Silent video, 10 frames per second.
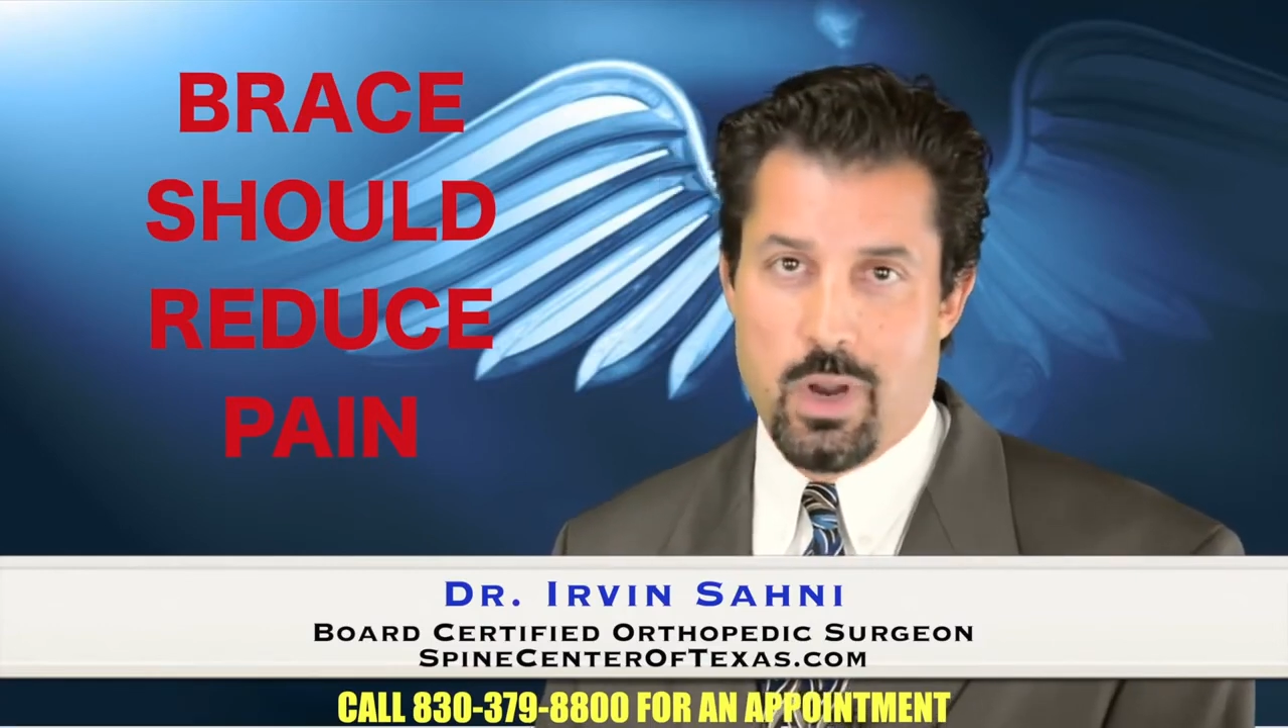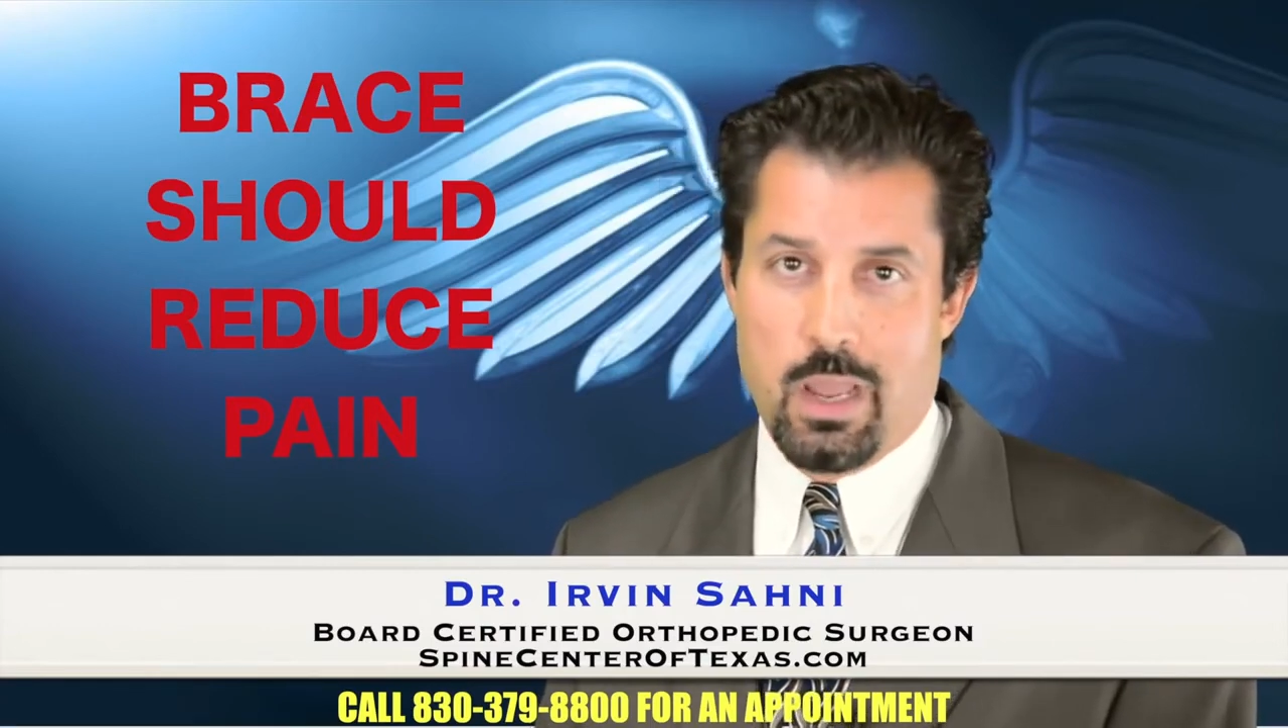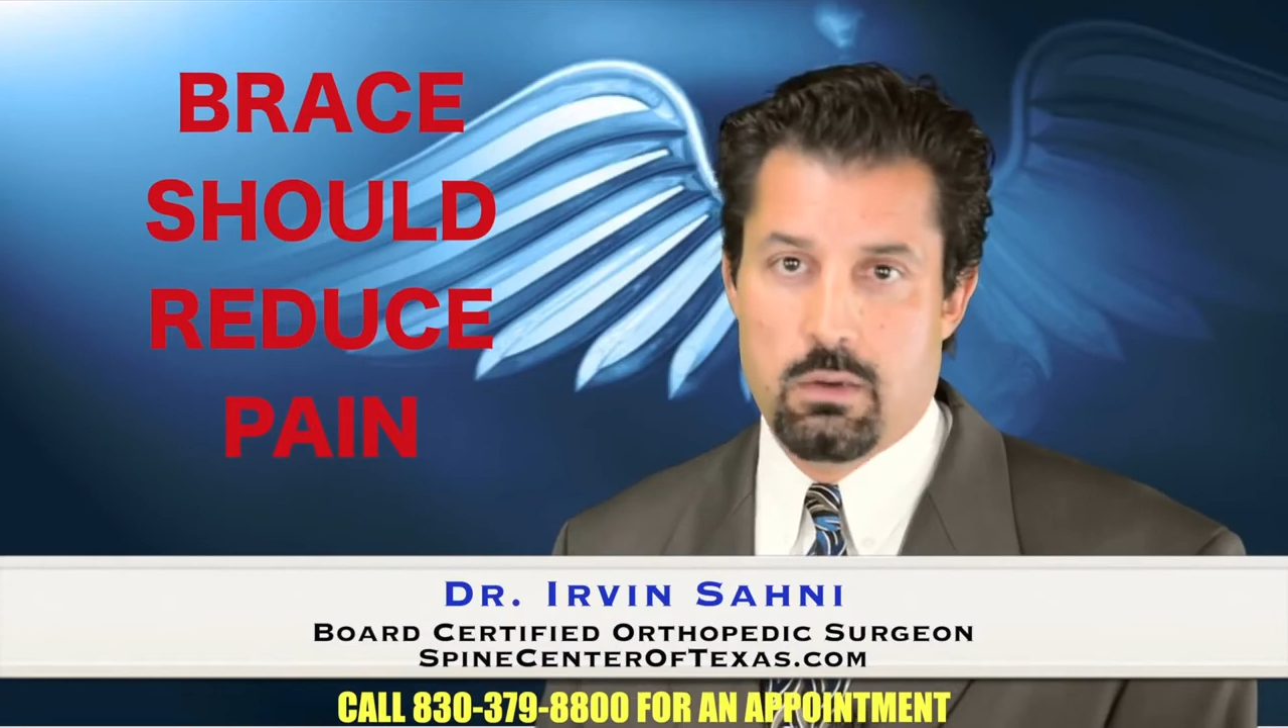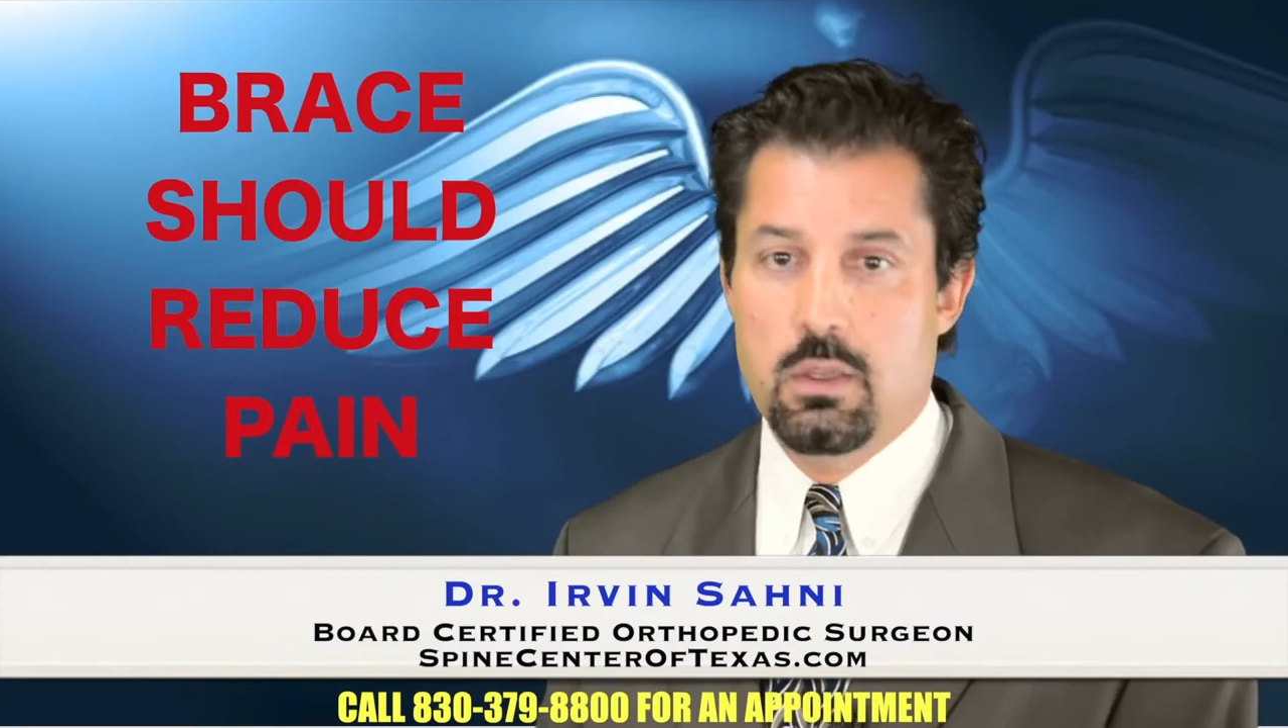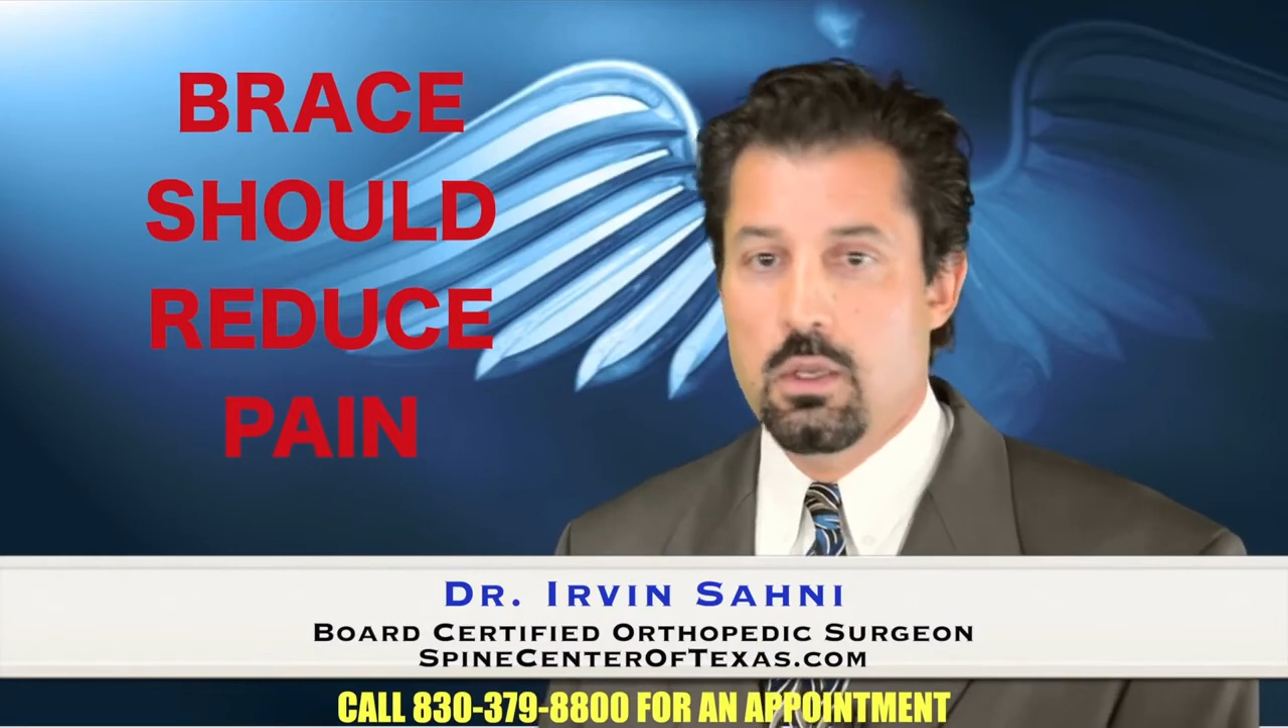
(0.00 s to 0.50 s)
are
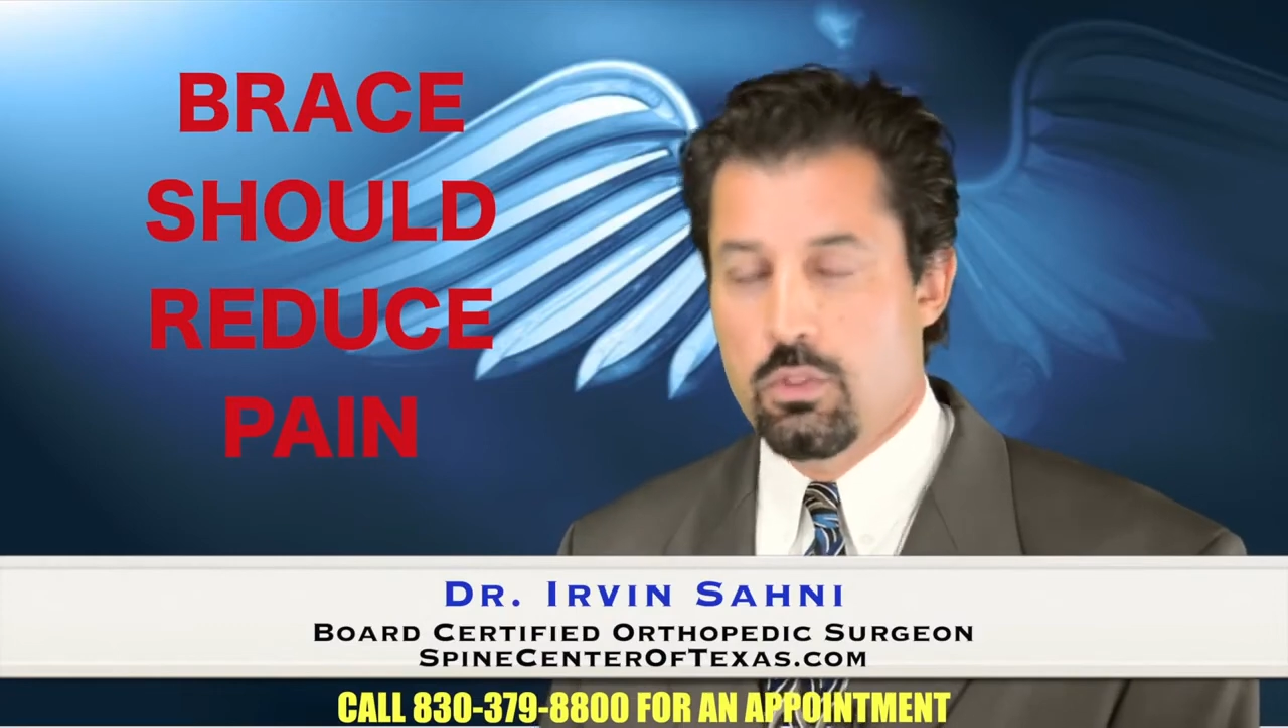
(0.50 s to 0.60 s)
out,